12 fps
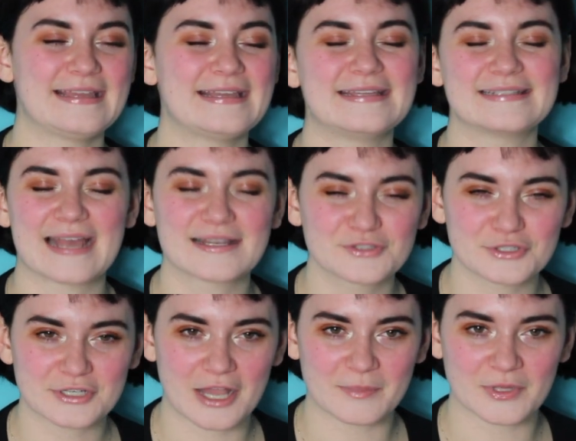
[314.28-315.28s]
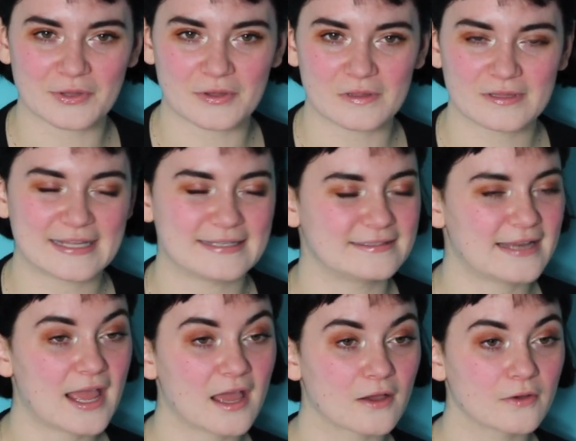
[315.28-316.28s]
is astronomical, and
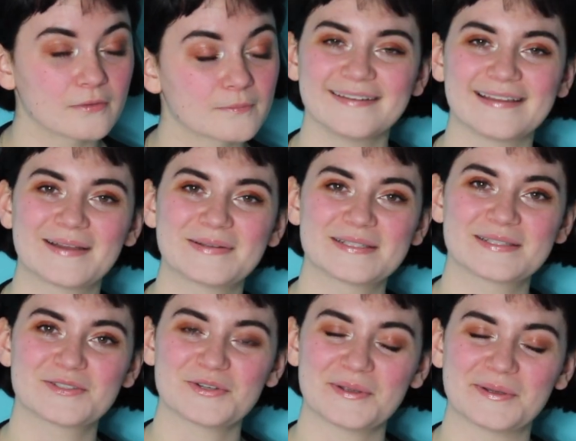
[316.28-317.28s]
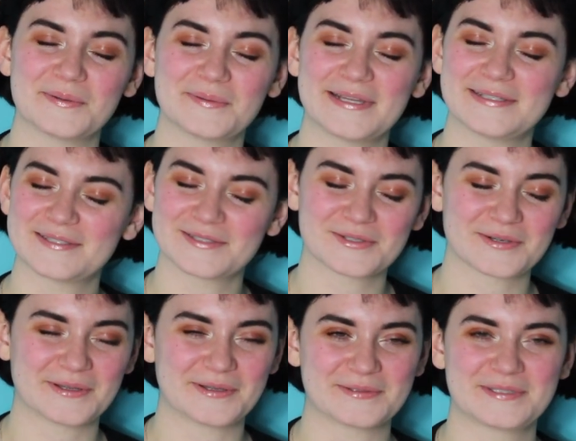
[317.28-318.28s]
now it's true. It's
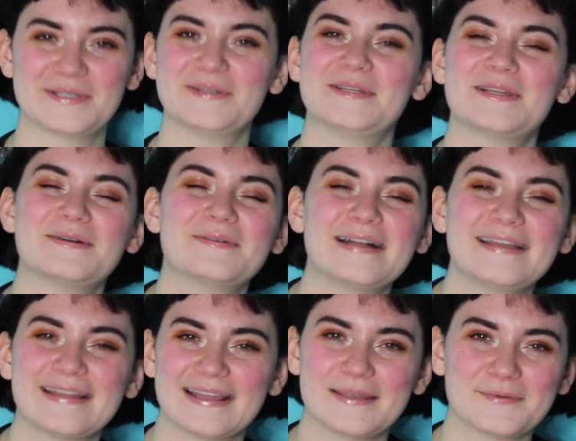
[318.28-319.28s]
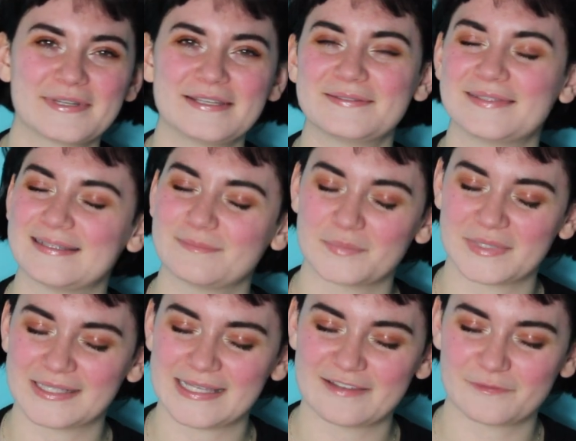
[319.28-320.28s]
true. So you know what? Anyone who didn't
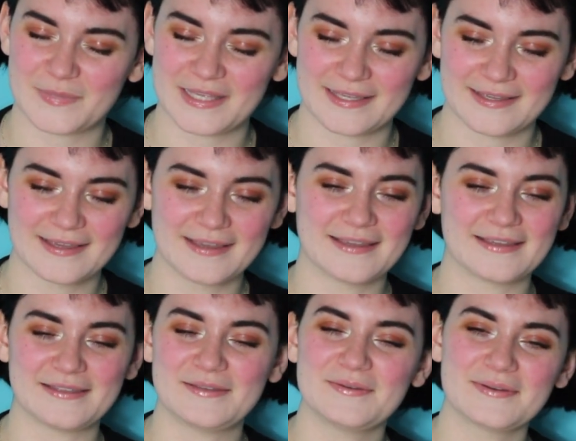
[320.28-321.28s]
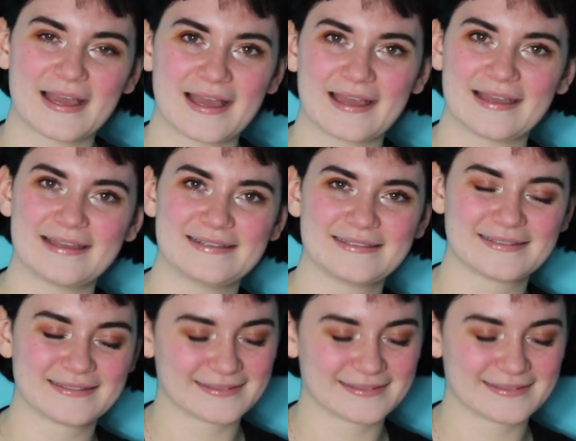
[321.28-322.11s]
believe me, you guys,